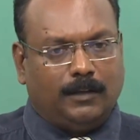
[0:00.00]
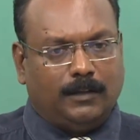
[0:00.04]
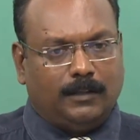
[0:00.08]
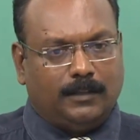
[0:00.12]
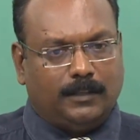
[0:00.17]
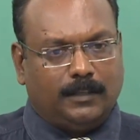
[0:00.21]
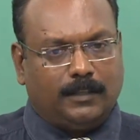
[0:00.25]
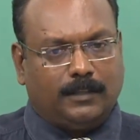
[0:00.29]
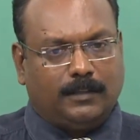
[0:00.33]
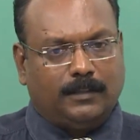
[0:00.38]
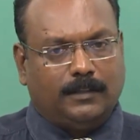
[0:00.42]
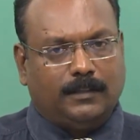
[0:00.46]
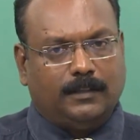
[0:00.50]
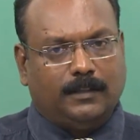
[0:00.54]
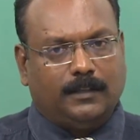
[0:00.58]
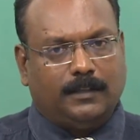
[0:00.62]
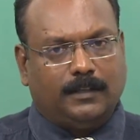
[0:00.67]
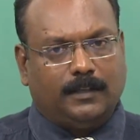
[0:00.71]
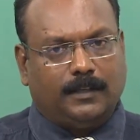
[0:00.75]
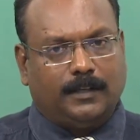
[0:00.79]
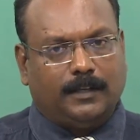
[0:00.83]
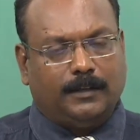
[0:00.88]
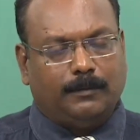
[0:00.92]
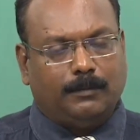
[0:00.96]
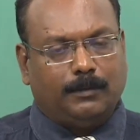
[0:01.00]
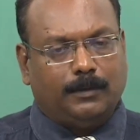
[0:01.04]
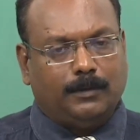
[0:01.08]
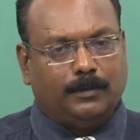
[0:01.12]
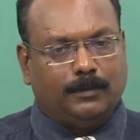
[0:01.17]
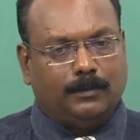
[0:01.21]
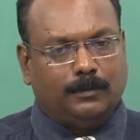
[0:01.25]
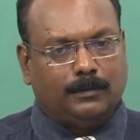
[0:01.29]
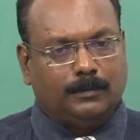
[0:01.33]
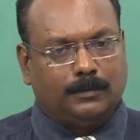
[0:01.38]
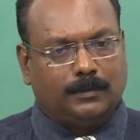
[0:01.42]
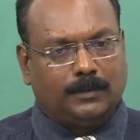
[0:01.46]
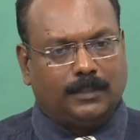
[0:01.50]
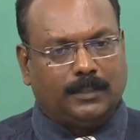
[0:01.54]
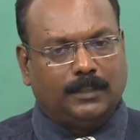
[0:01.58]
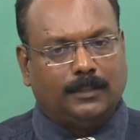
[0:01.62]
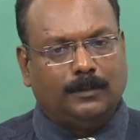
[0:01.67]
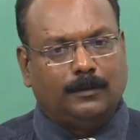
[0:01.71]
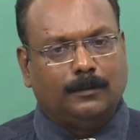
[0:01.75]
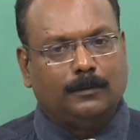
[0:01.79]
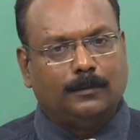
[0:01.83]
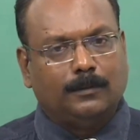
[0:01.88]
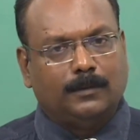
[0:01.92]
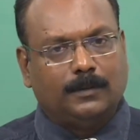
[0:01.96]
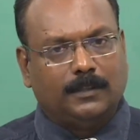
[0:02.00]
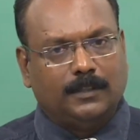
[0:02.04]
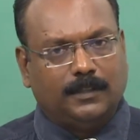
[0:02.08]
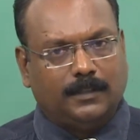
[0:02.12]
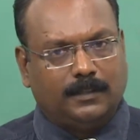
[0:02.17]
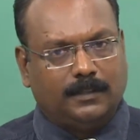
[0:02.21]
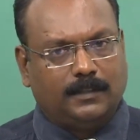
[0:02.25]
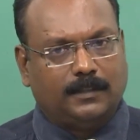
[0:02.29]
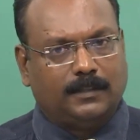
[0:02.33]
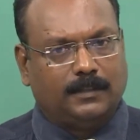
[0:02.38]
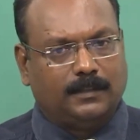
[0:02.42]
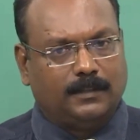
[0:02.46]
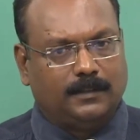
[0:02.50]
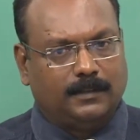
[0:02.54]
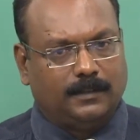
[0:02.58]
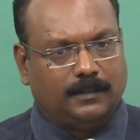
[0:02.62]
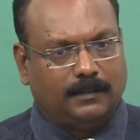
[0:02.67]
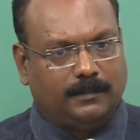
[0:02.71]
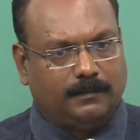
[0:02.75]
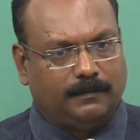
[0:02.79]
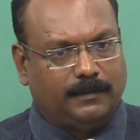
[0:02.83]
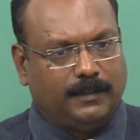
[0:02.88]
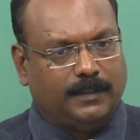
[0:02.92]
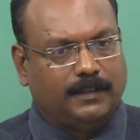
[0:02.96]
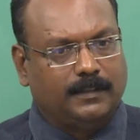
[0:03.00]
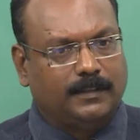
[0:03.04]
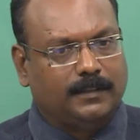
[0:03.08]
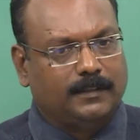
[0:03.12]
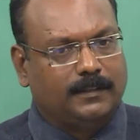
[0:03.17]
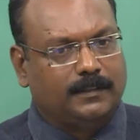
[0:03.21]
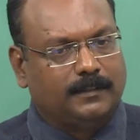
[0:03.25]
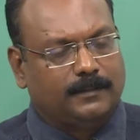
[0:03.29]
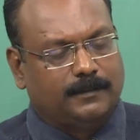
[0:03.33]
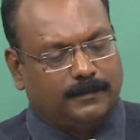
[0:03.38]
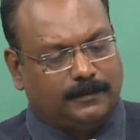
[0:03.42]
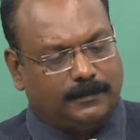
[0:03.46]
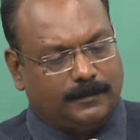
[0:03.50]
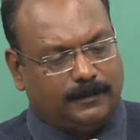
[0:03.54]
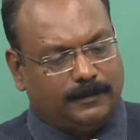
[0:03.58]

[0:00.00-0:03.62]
Just I want to conclude this with the